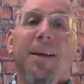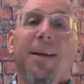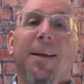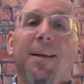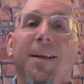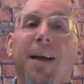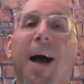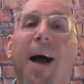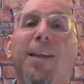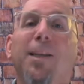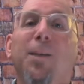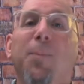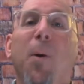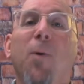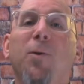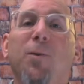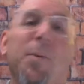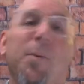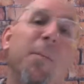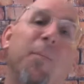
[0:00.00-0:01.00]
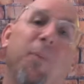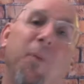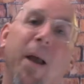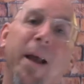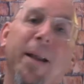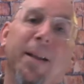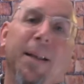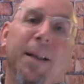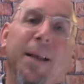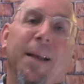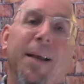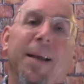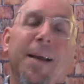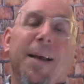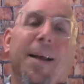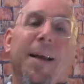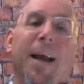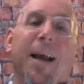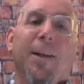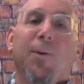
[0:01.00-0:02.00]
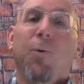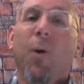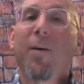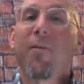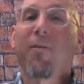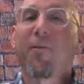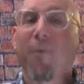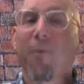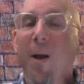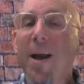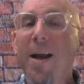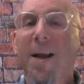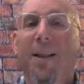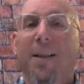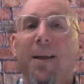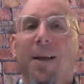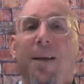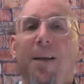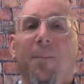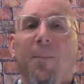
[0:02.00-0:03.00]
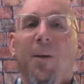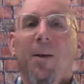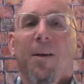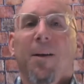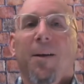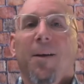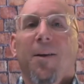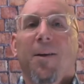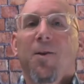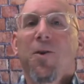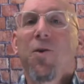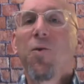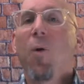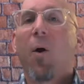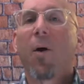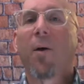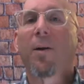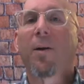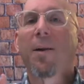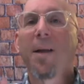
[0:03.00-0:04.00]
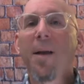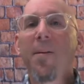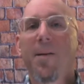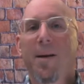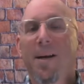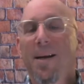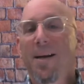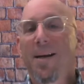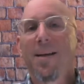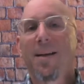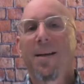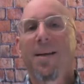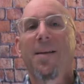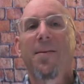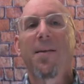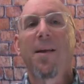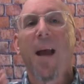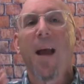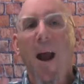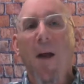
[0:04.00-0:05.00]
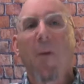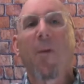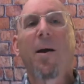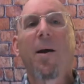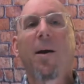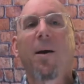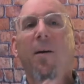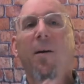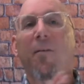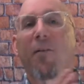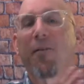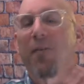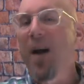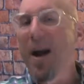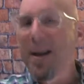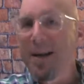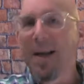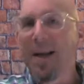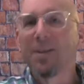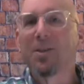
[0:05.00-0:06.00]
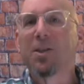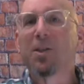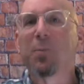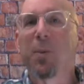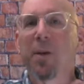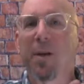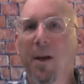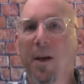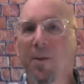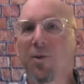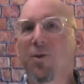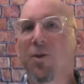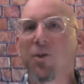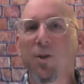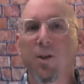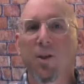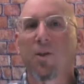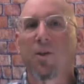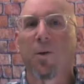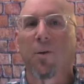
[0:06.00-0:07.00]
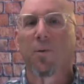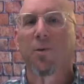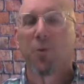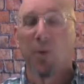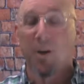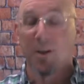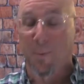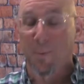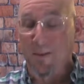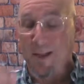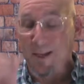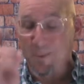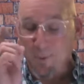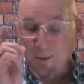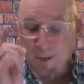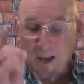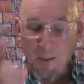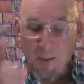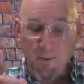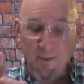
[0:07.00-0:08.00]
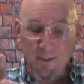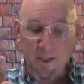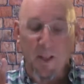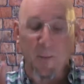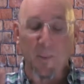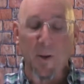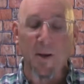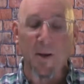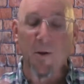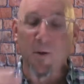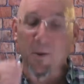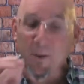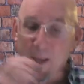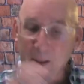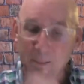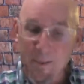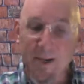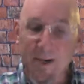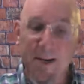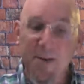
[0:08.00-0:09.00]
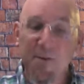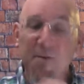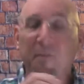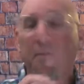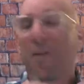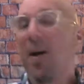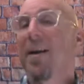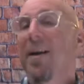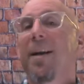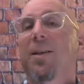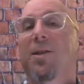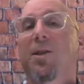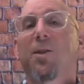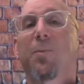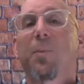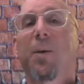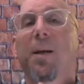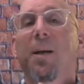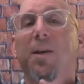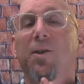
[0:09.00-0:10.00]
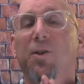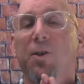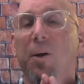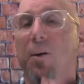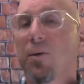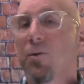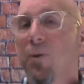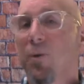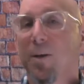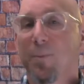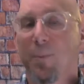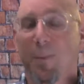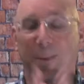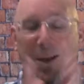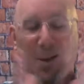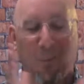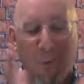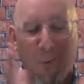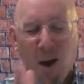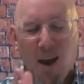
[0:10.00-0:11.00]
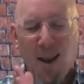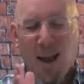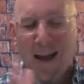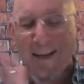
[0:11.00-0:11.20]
God spoke to me plainly. And quite frankly, you are limited in the area of finances because you just don't trust me. That's what God was telling me. You're limited in your finances because you don't trust me. I'm like, what?